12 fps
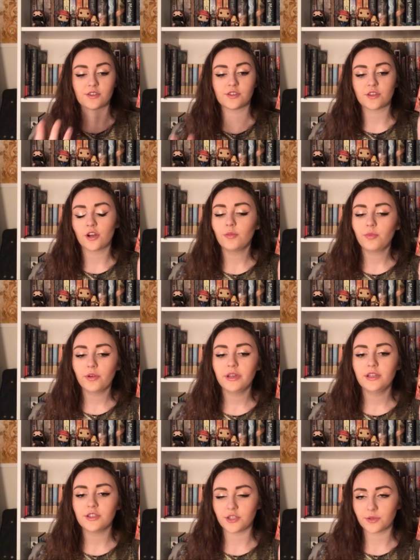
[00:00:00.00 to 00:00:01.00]
there's no
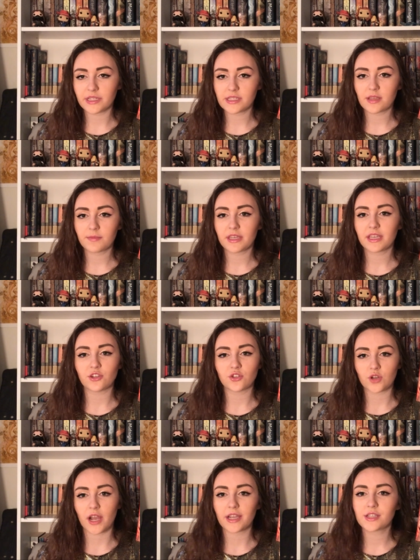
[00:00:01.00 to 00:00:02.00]
point in doing something
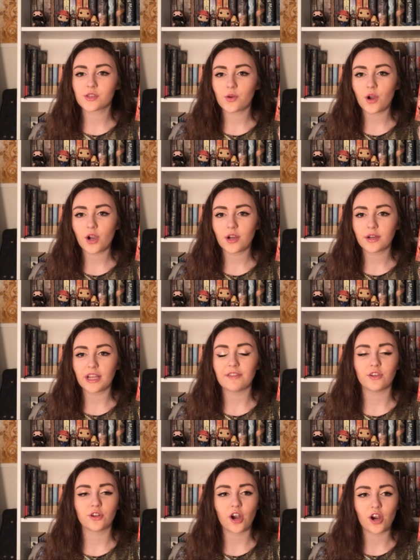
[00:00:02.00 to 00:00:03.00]
and trying so hard
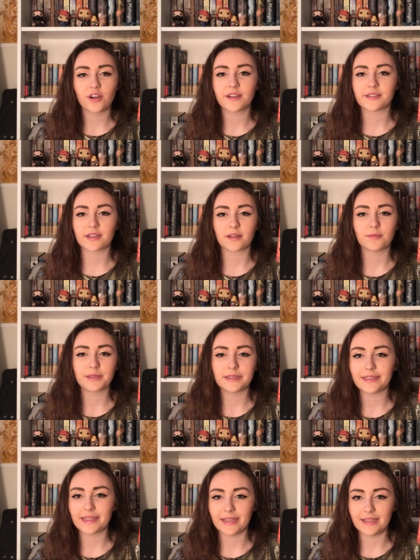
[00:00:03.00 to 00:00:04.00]
if your heart is not
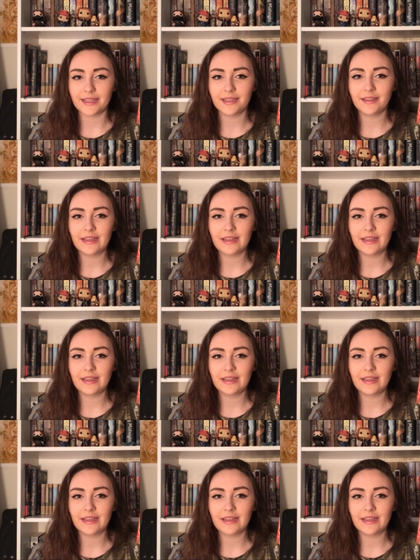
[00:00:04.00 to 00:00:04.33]
completely in it.